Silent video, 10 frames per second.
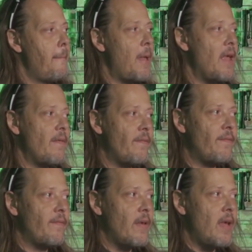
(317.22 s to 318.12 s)

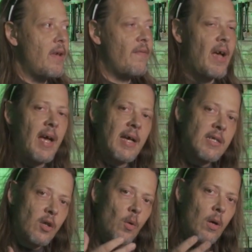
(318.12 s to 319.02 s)
if I
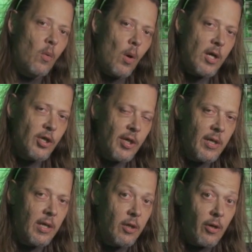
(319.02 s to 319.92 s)
ask you a
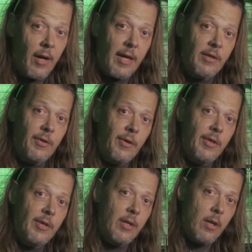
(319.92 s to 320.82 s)
question and your answer
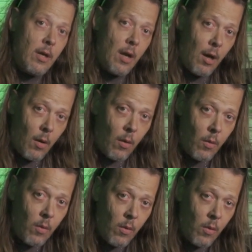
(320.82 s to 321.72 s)
is
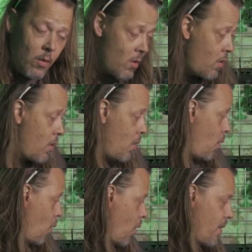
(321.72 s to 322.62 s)
no,
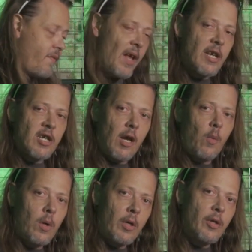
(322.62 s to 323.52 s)
what flashlight
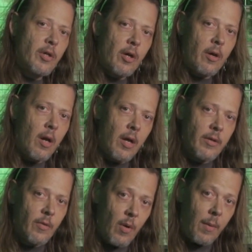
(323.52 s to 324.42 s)
will you turn on
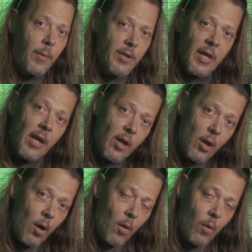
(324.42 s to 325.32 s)
to represent
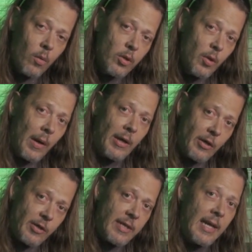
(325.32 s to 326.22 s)
no, so I
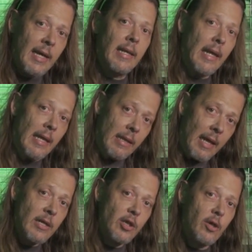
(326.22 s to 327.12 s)
understand that
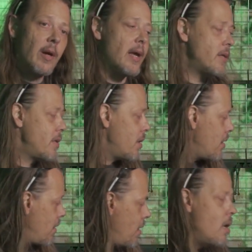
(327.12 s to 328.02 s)
that's your answer?
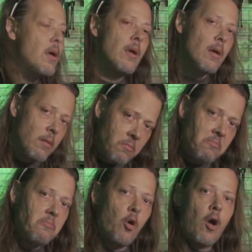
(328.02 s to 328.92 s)

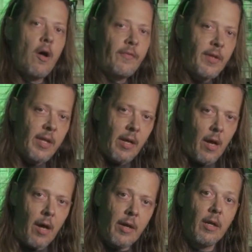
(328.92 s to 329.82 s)
More often than
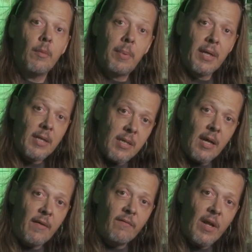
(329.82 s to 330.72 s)
not, it'll pick a
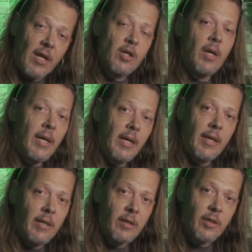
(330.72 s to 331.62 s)
second flashlight
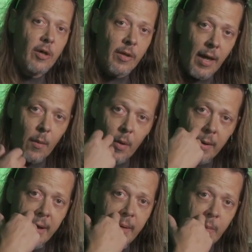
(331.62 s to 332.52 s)
and it'll turn that one
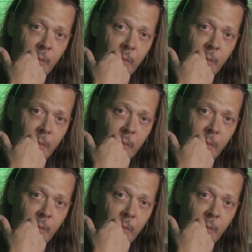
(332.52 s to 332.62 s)
on.